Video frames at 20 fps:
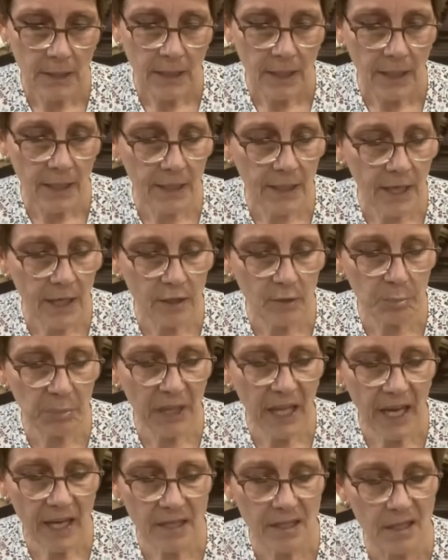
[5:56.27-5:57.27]
and kind of
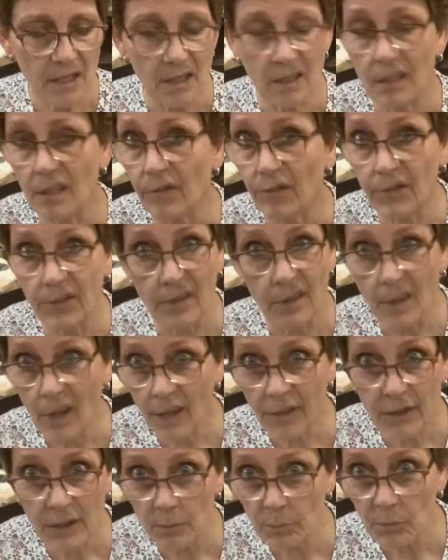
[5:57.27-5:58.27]
blast it. And if
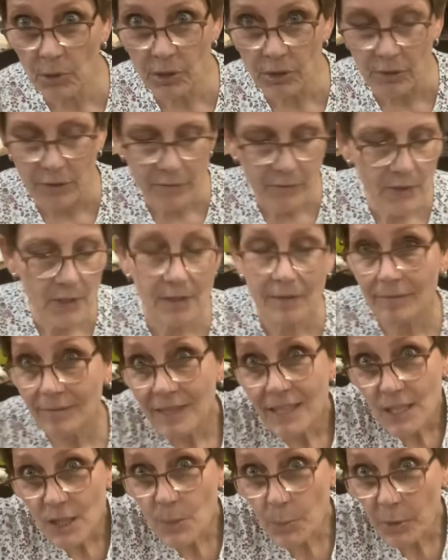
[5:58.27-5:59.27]
nothing moves,
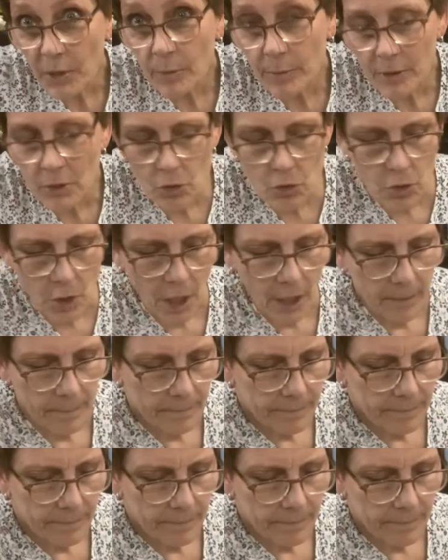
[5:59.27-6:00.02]
it's pretty much dry.